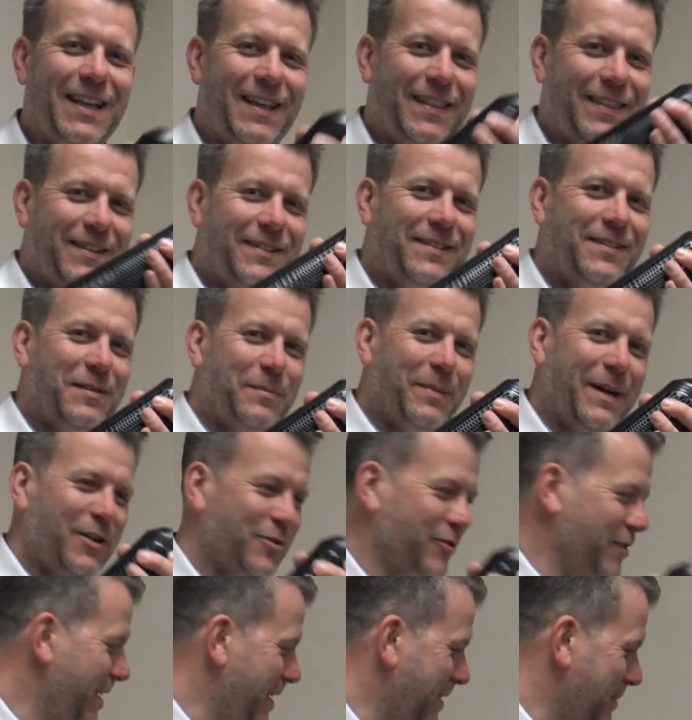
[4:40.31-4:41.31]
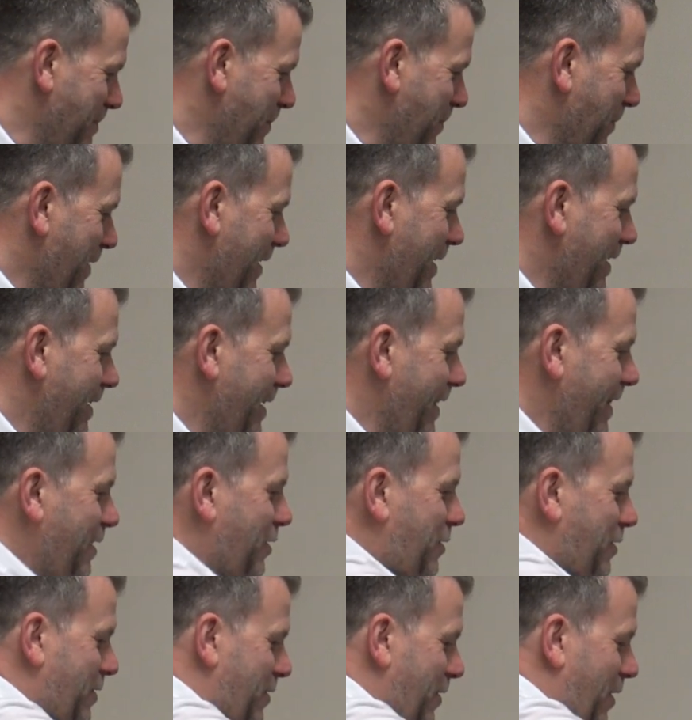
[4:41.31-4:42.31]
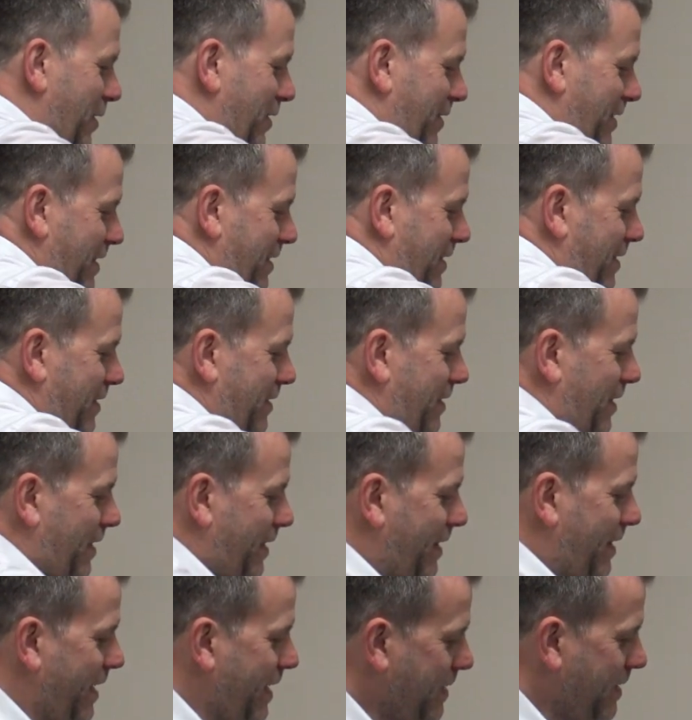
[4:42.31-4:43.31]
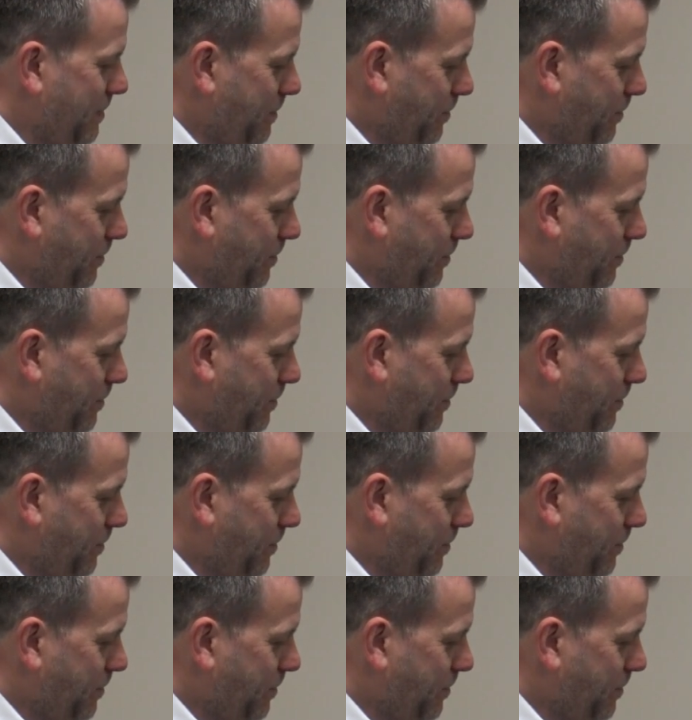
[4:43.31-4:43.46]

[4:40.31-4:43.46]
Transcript: This is the battery. Now that just slots into the side there,